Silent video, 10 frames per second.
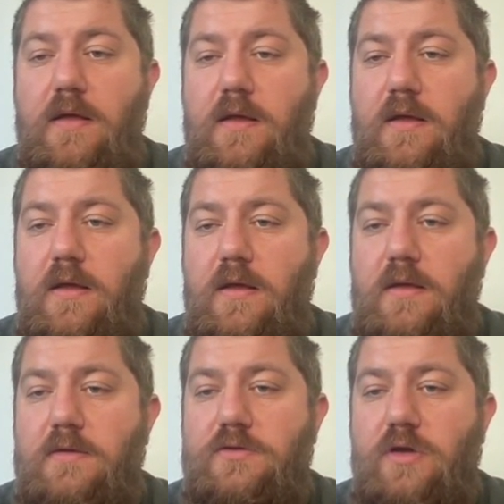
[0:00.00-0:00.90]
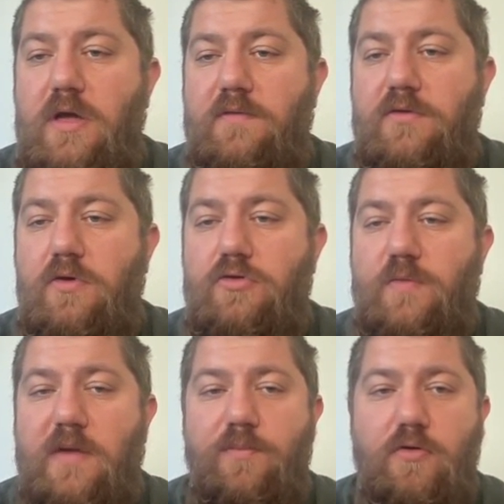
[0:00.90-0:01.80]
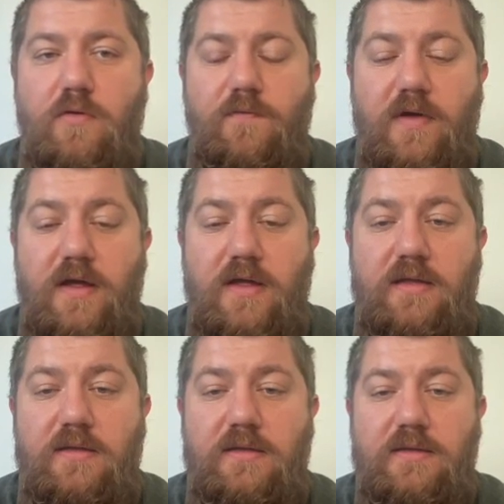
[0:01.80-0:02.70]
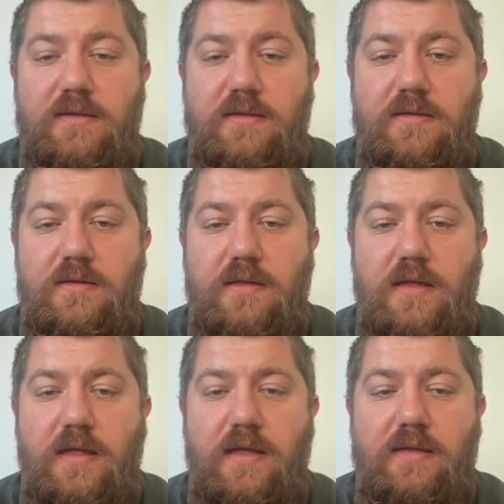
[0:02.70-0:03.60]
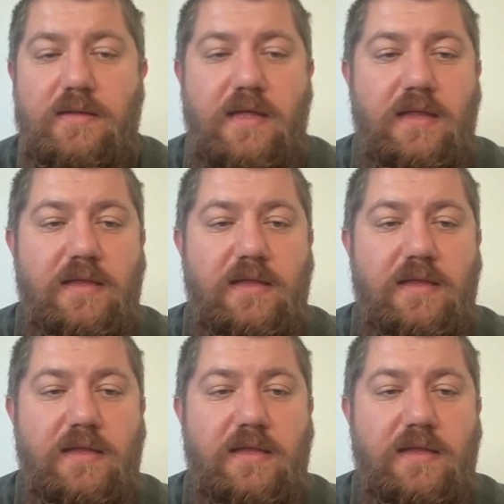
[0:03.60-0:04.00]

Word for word: Uh, so I will go to my profile, and